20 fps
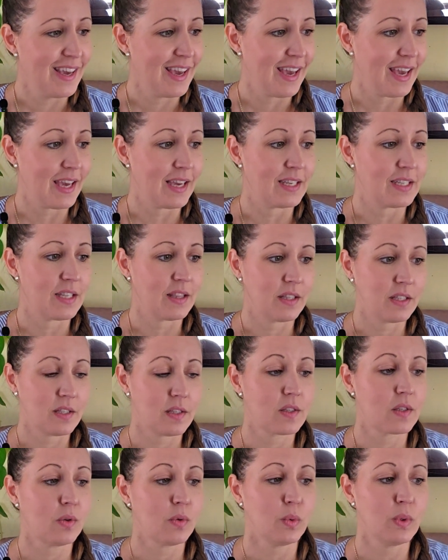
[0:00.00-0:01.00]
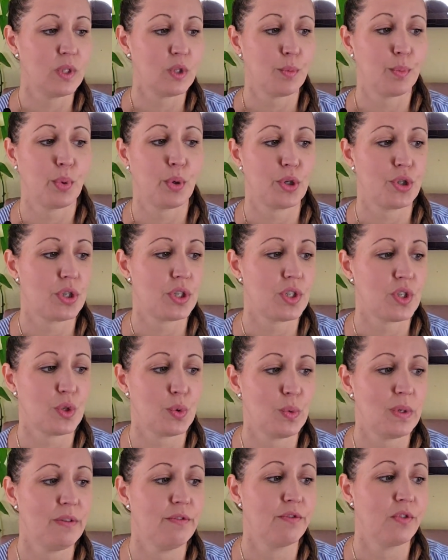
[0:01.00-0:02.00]
And this is going to push us
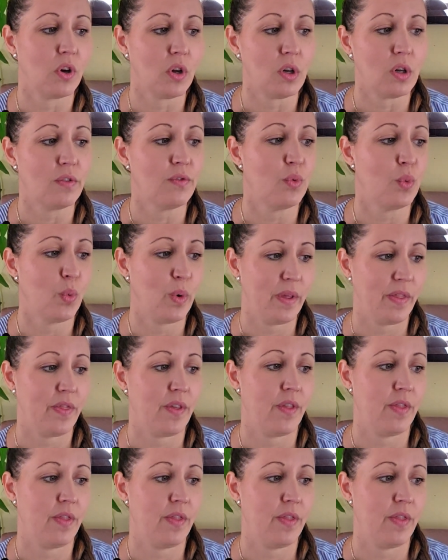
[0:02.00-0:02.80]
to evolve with